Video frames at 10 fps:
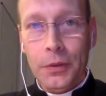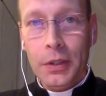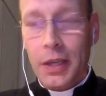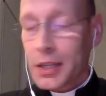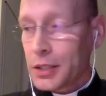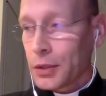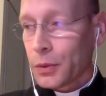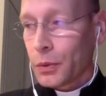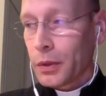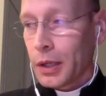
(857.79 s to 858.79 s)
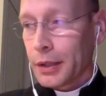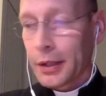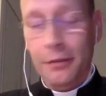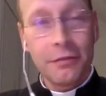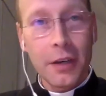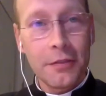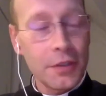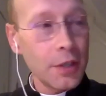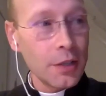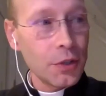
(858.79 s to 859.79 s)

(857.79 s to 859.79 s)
Okay, so there are 5 aside.